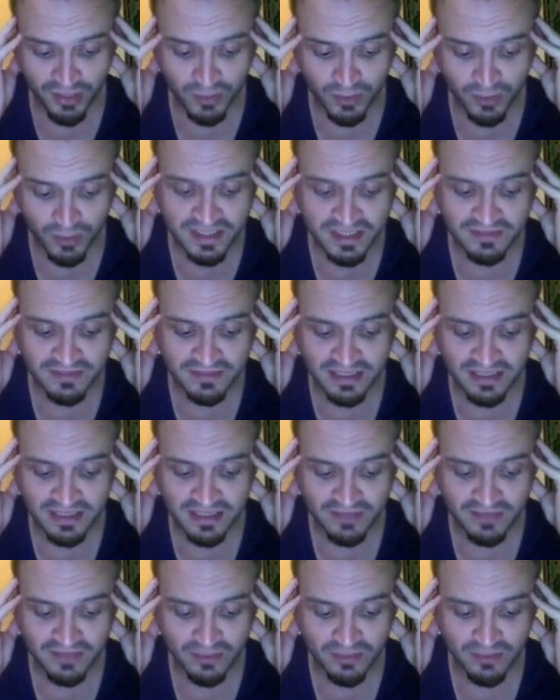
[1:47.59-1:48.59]

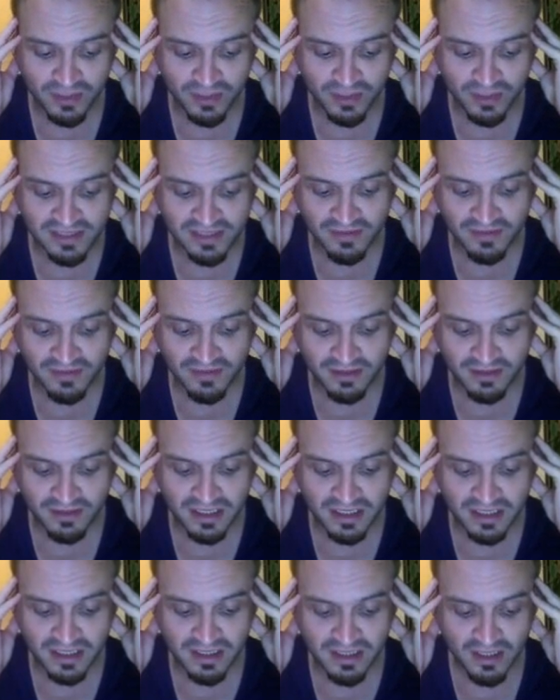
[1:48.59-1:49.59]
177,
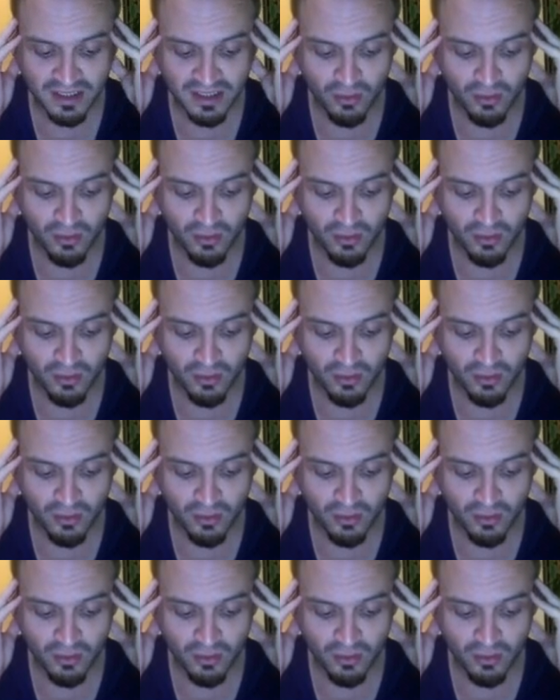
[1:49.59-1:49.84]
173,